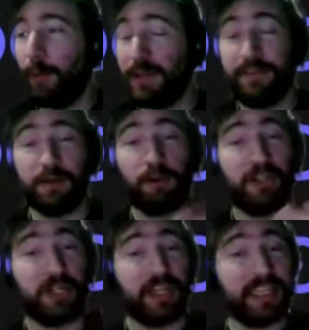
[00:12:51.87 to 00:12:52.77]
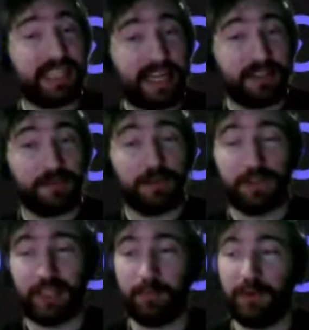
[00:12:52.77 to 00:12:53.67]
even a project like DATS, for
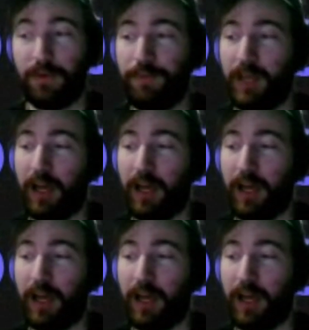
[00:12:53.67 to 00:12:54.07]
example,